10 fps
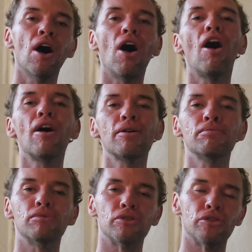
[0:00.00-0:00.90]

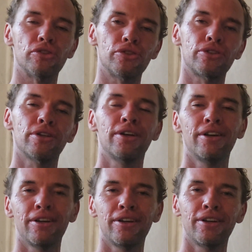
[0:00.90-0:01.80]
arms
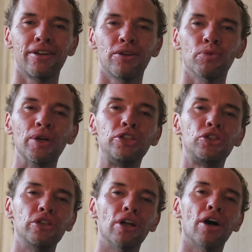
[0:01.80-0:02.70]

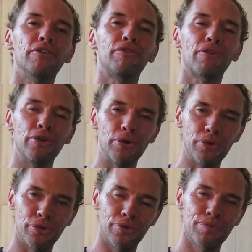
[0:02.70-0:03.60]
reaching out for
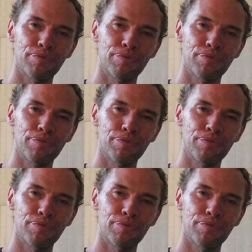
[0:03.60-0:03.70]
you,